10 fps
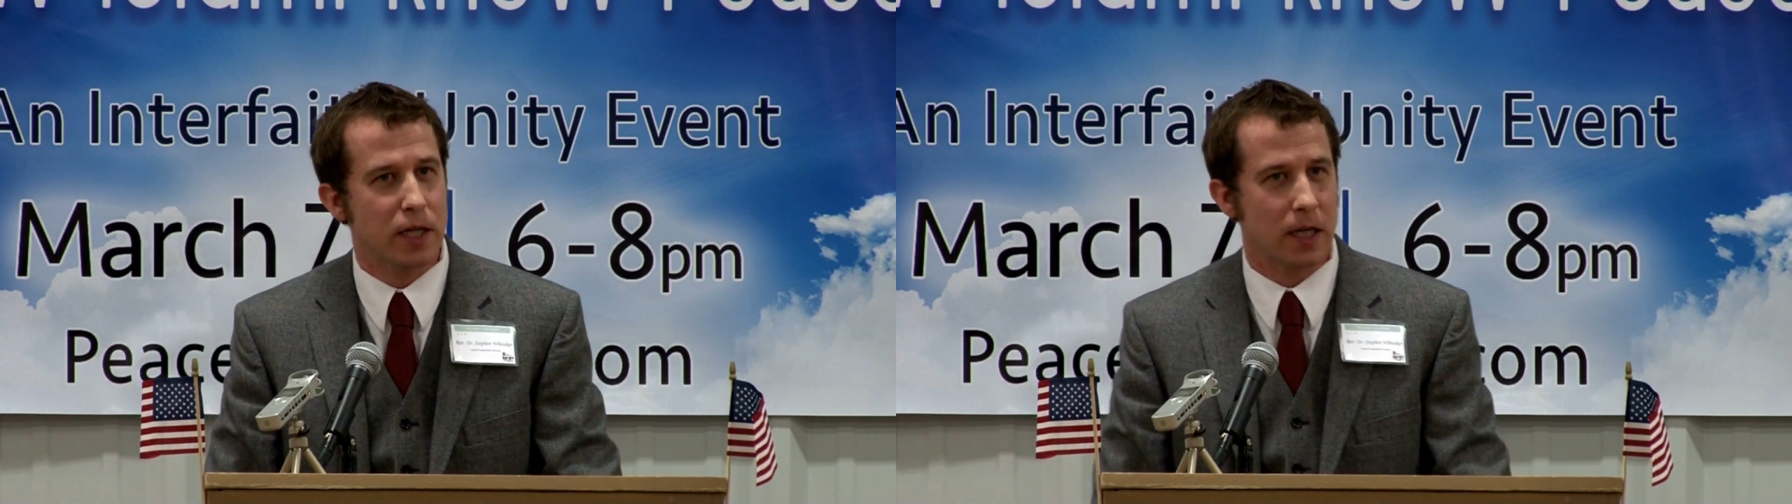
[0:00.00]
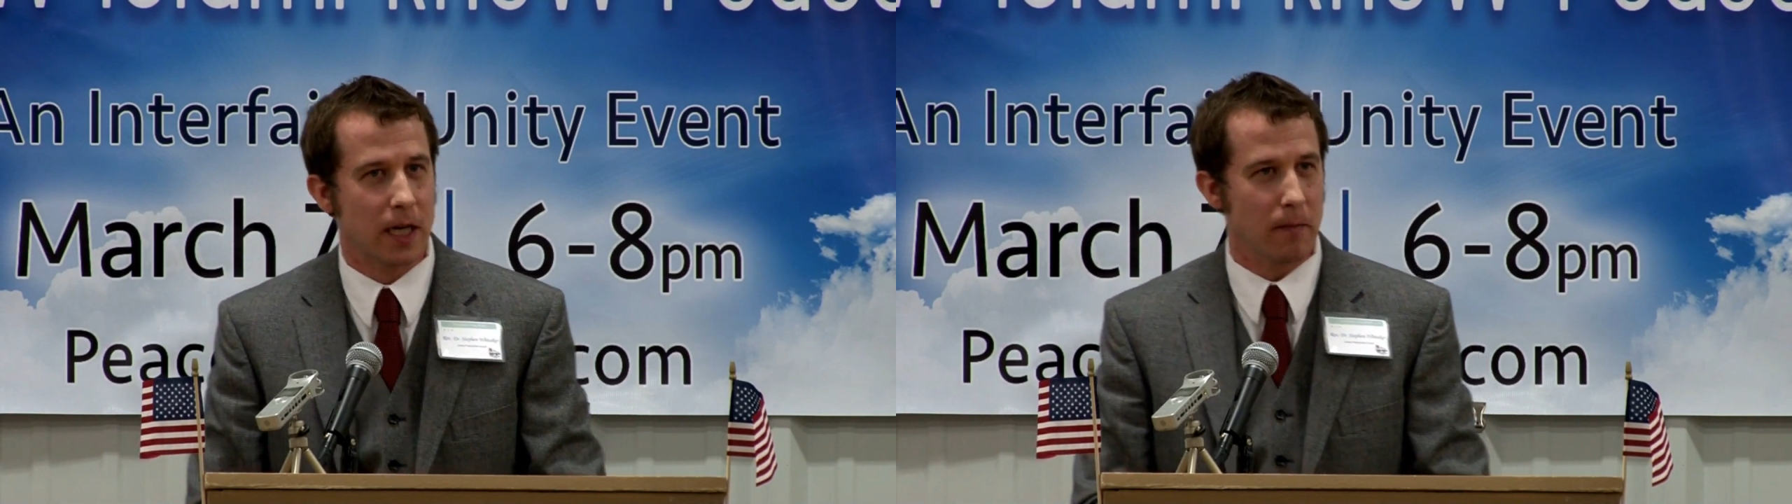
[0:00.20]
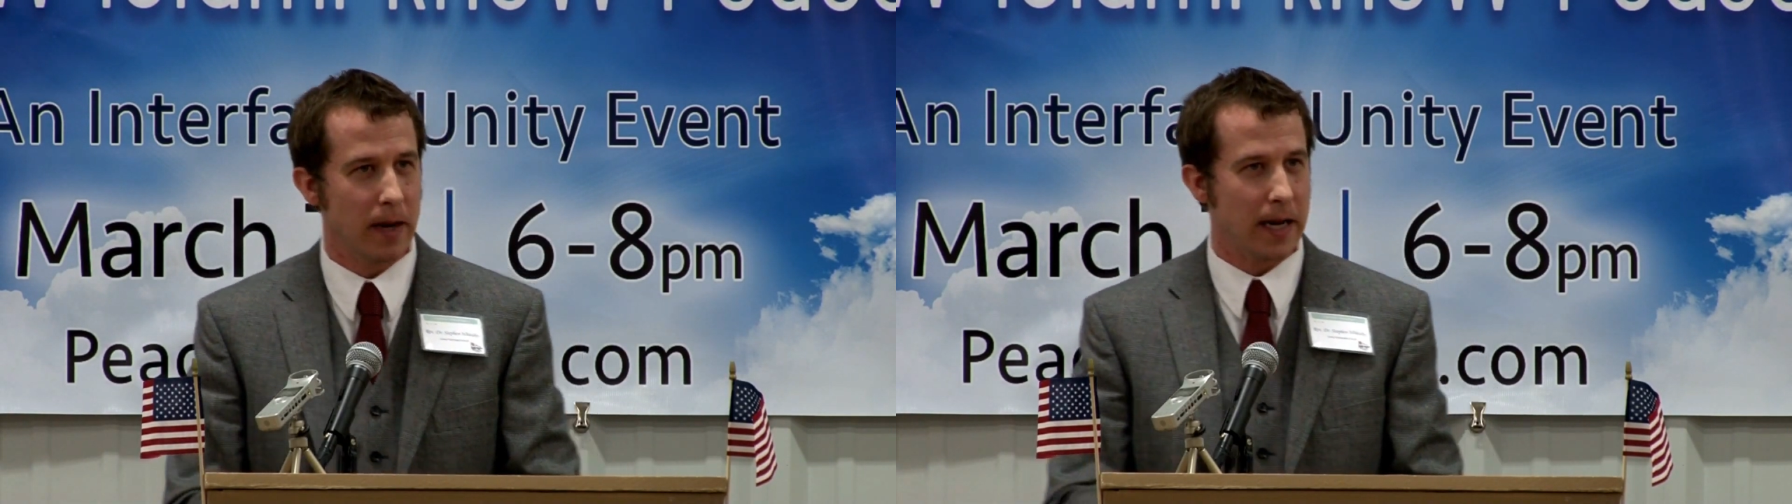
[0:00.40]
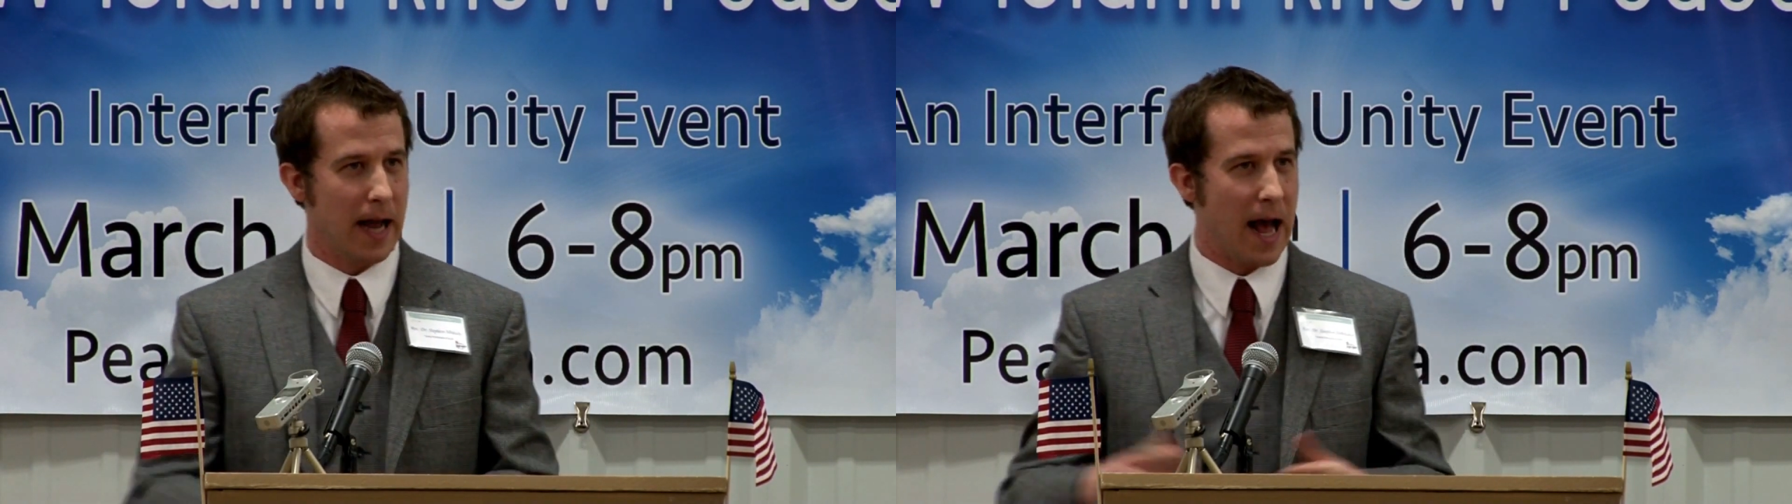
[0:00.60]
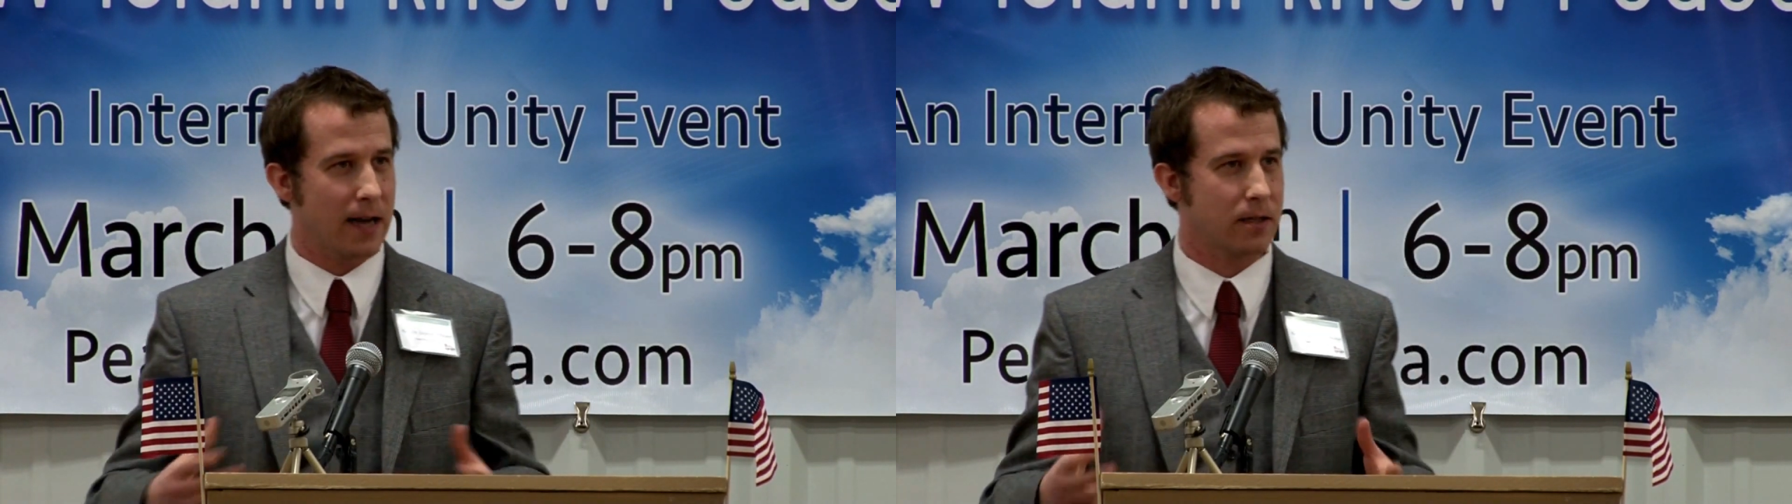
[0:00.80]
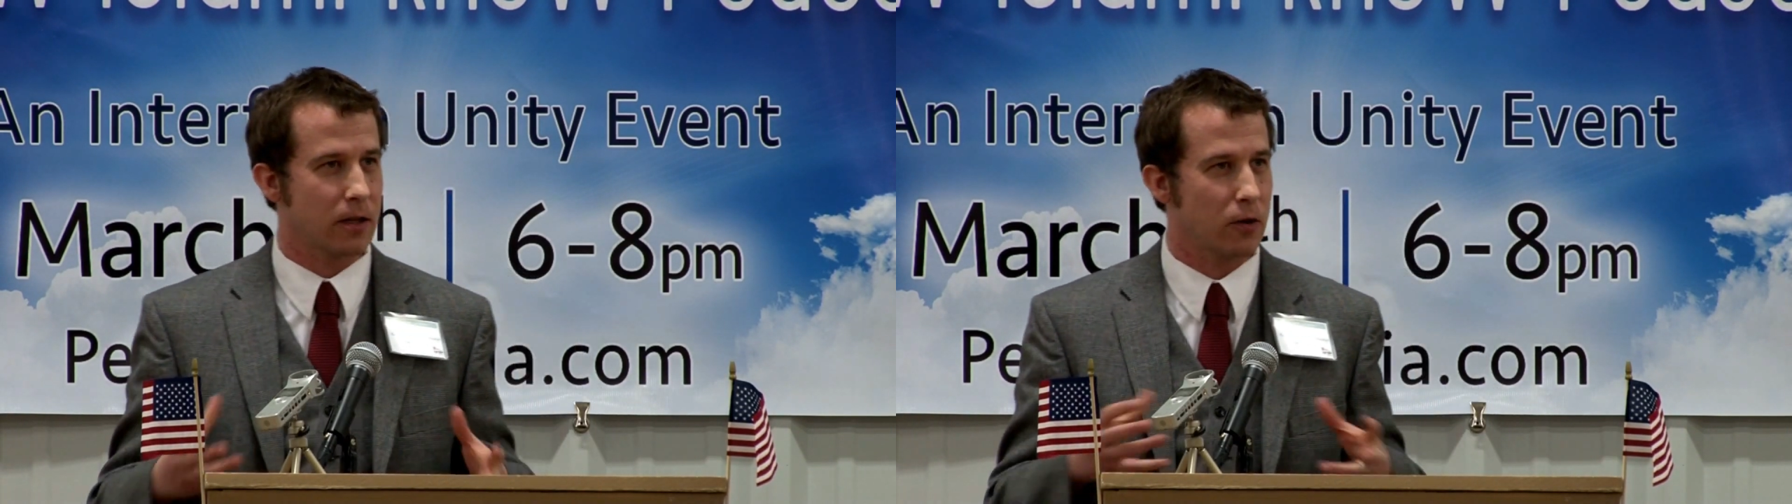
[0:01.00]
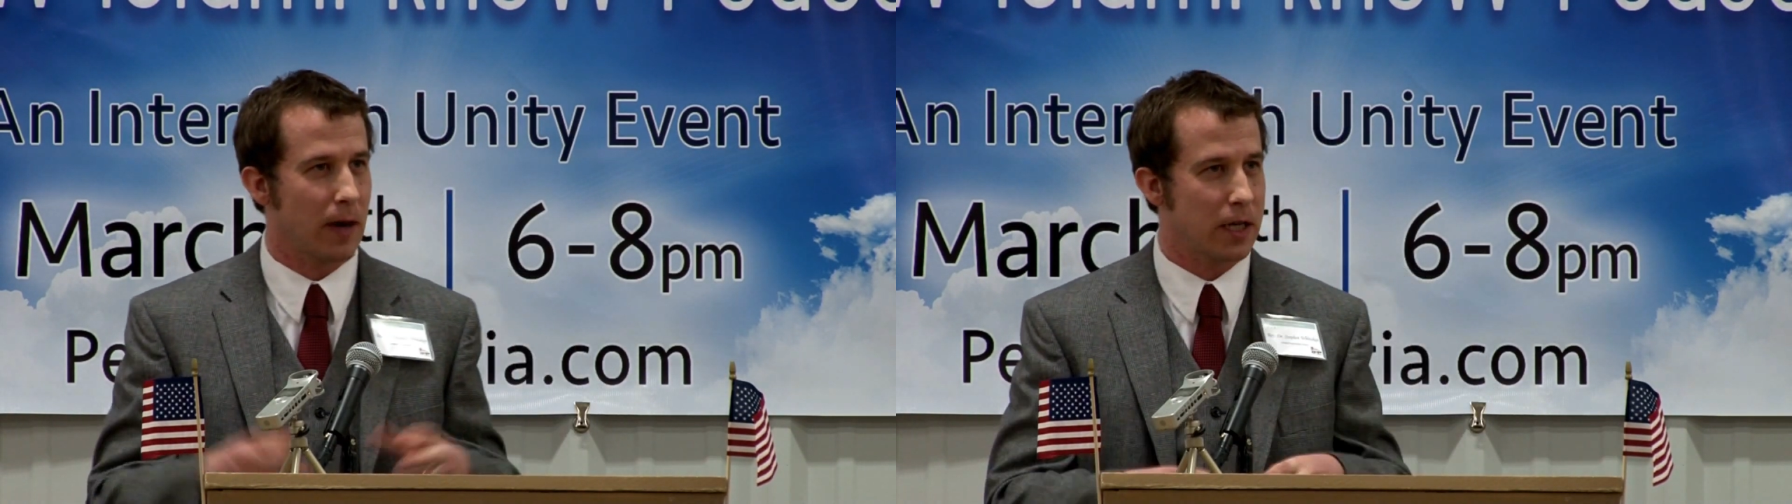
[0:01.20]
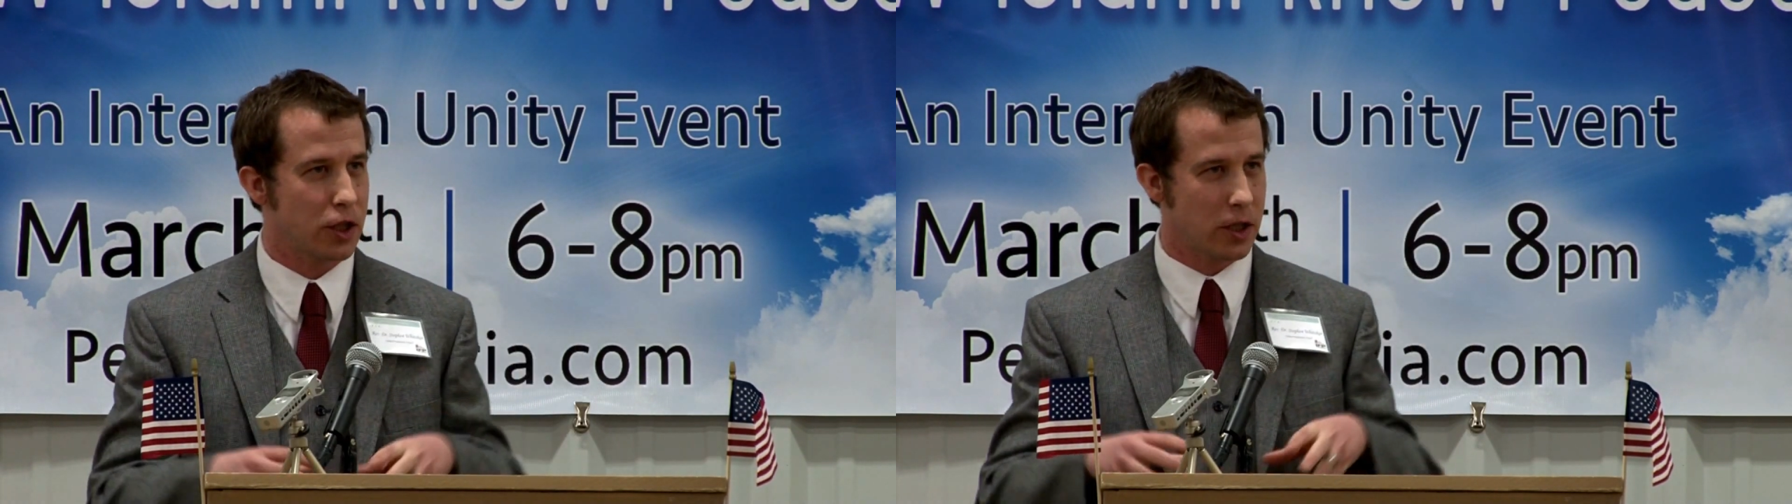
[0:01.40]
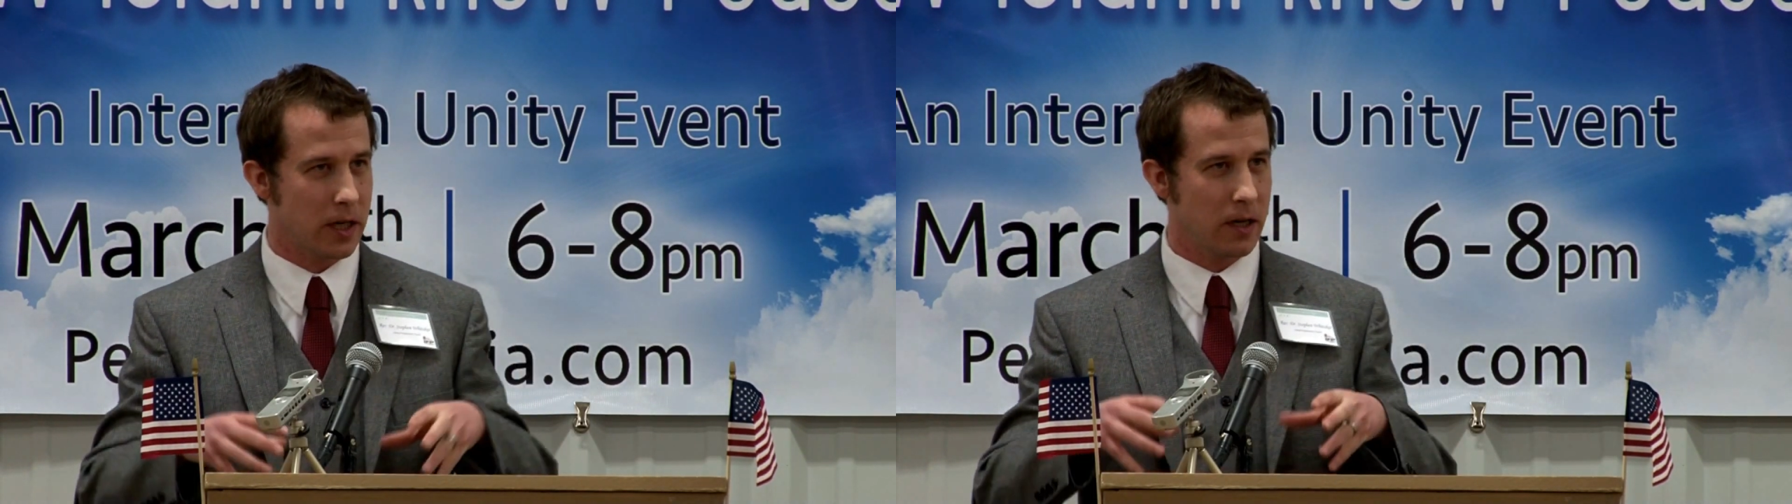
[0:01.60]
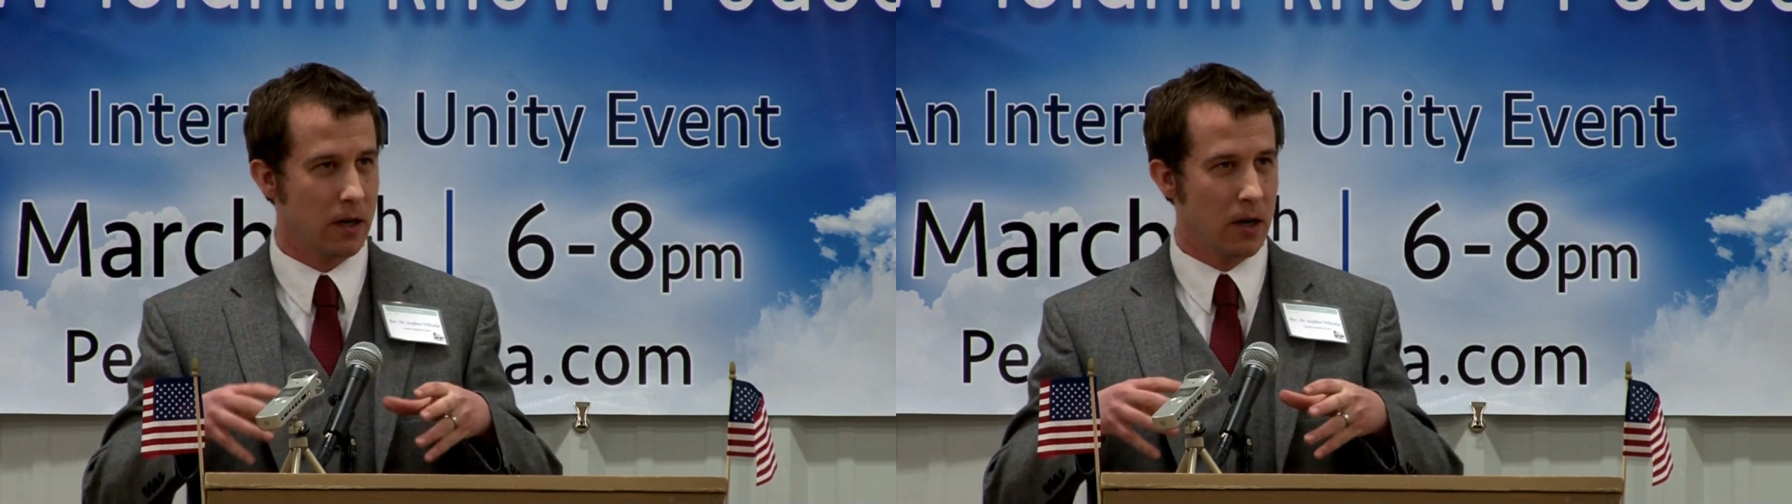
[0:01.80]
mission committee to ask the
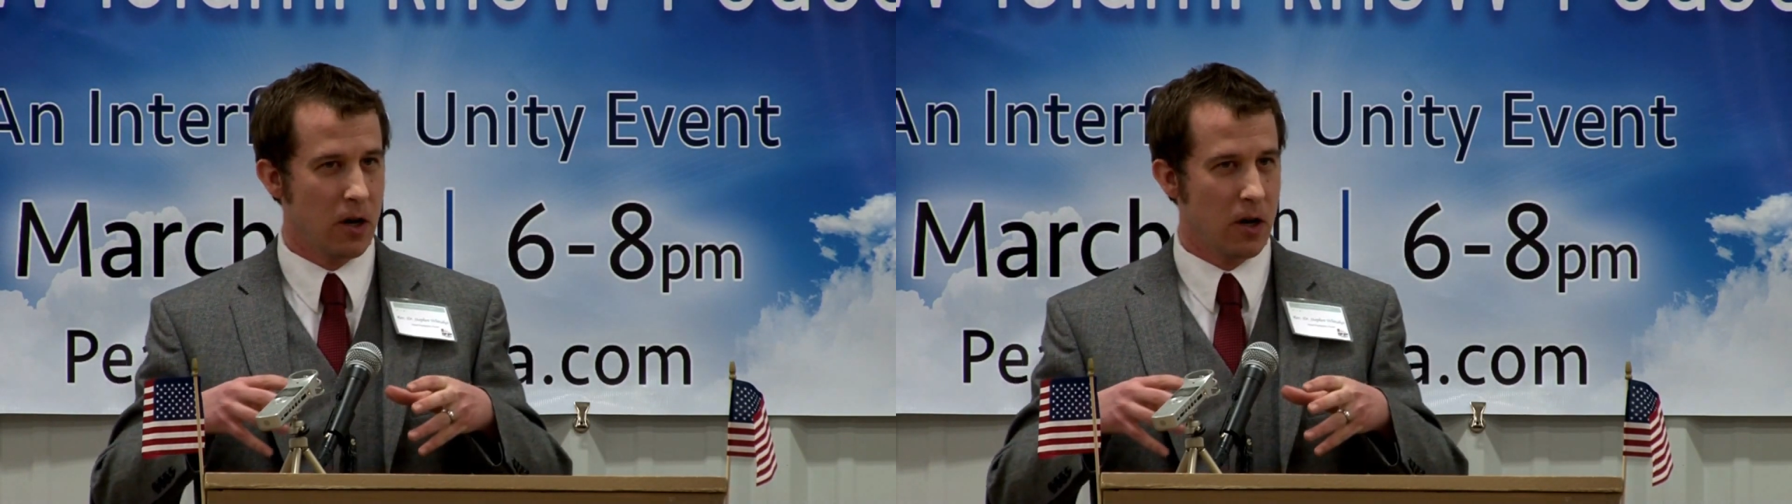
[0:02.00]
question,